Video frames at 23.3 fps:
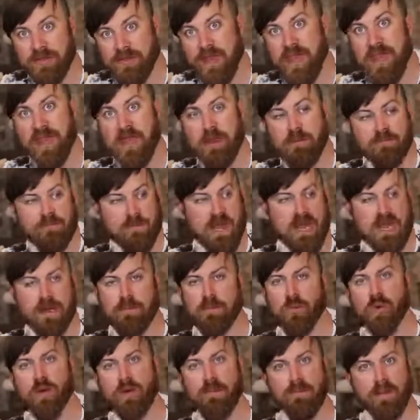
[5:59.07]
They make
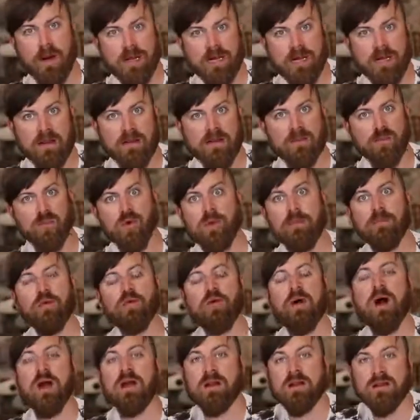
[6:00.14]
more money the more
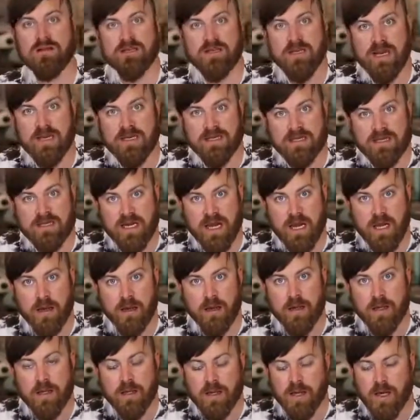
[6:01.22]
products they sell.
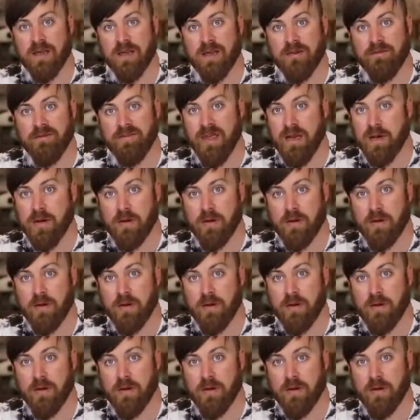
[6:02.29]
If they